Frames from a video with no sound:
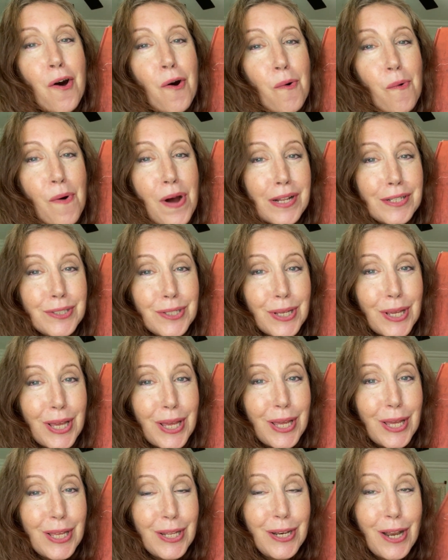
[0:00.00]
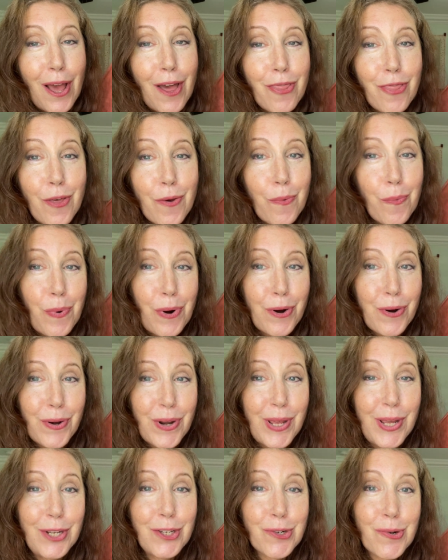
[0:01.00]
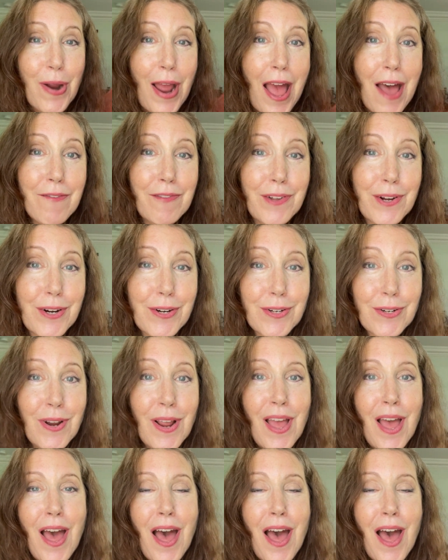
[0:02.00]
what's in the Wordy Traveler.